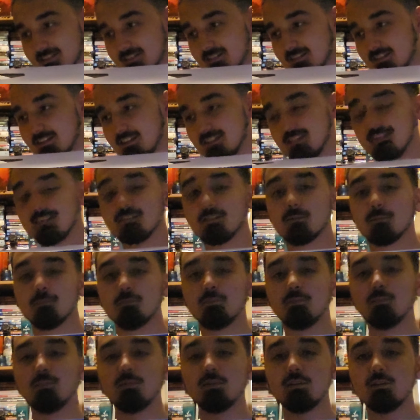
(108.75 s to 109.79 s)
This is a
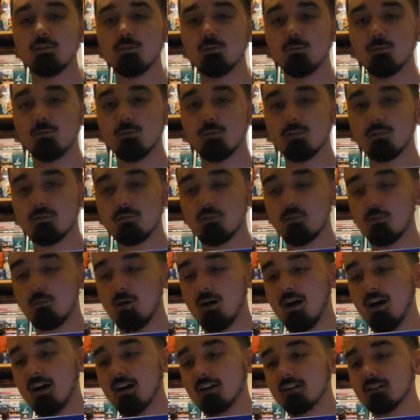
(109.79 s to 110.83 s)
beautiful
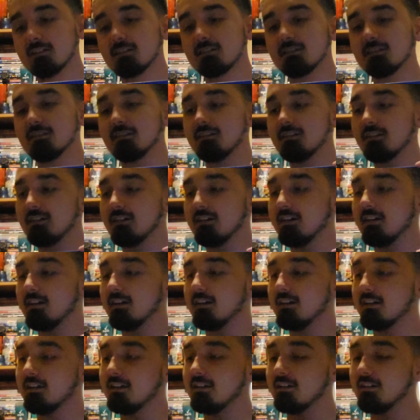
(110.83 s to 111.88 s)
box.
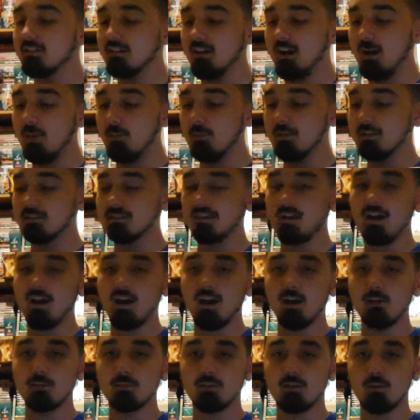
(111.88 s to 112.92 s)
How many
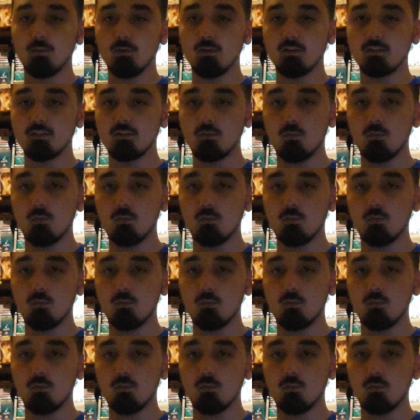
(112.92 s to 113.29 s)
times I went to